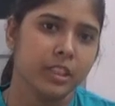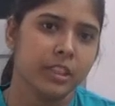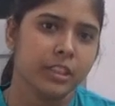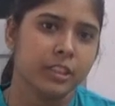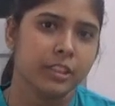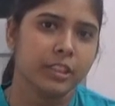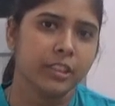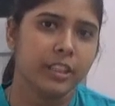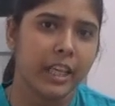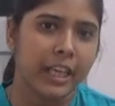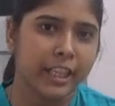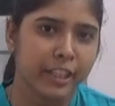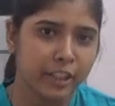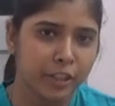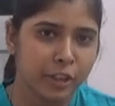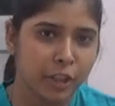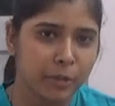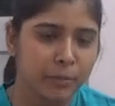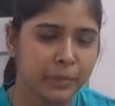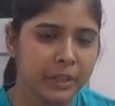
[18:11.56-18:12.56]
Sir,
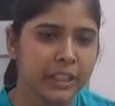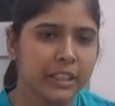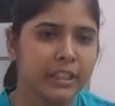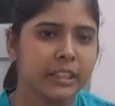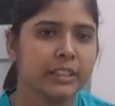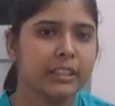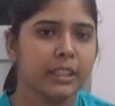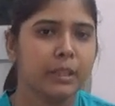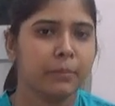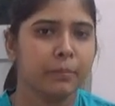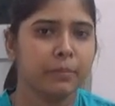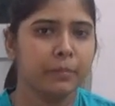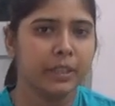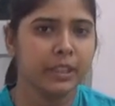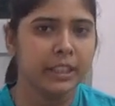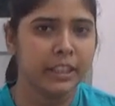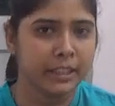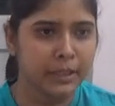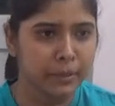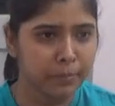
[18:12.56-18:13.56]
agronomy is
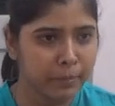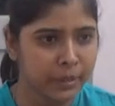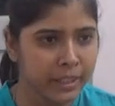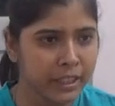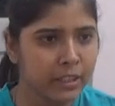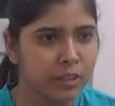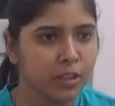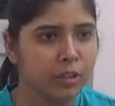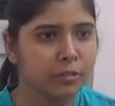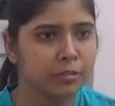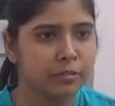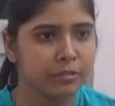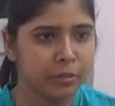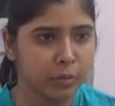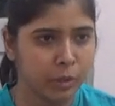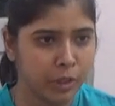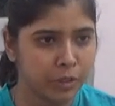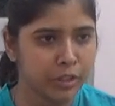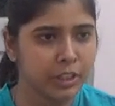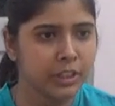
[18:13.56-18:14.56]
a discipline of
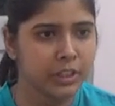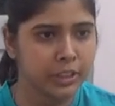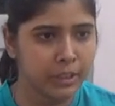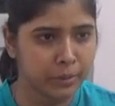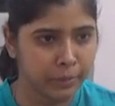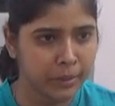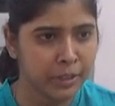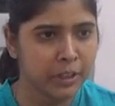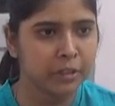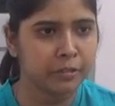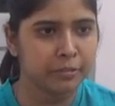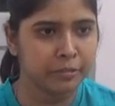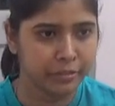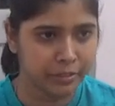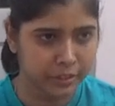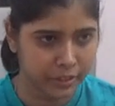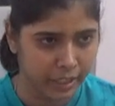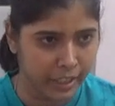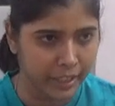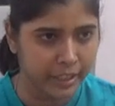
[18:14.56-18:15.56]
one of the discipline of
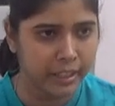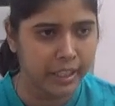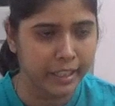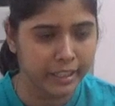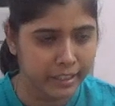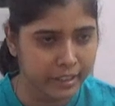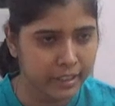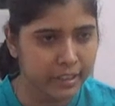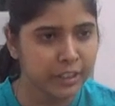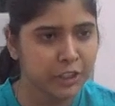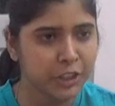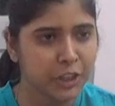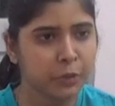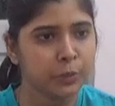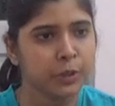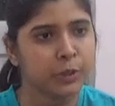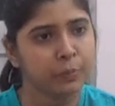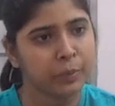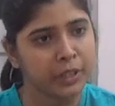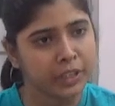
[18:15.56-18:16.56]
agriculture
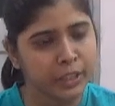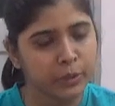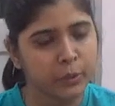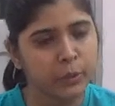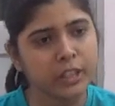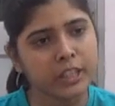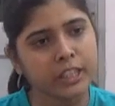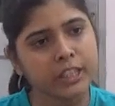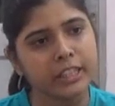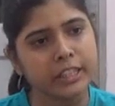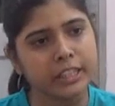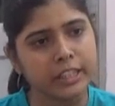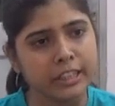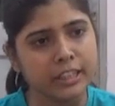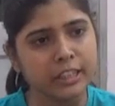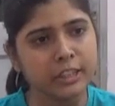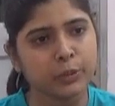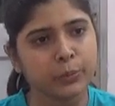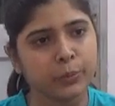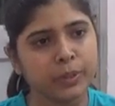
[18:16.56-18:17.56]
which particularly
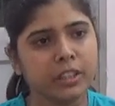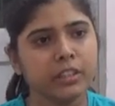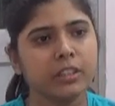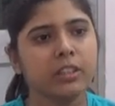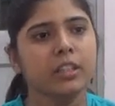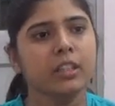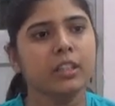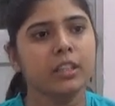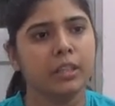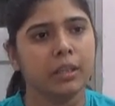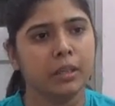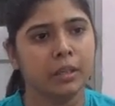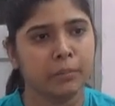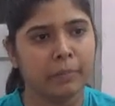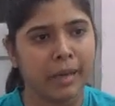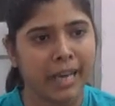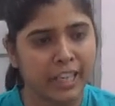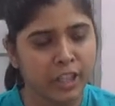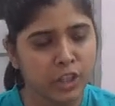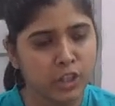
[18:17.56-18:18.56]
deals with
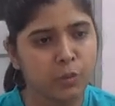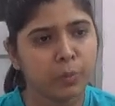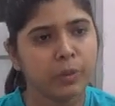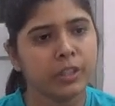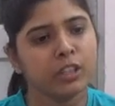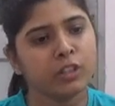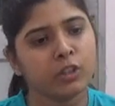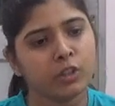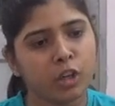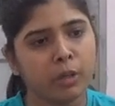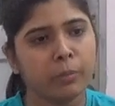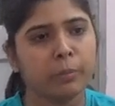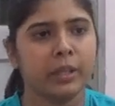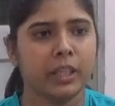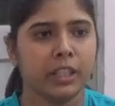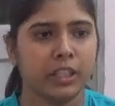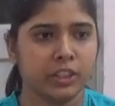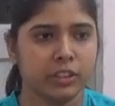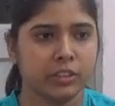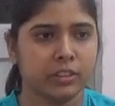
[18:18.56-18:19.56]
management and crop
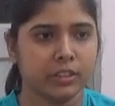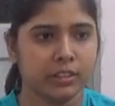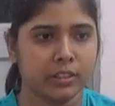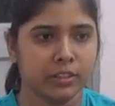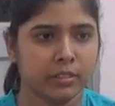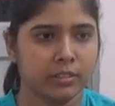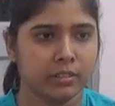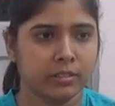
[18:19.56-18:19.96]
production, sir.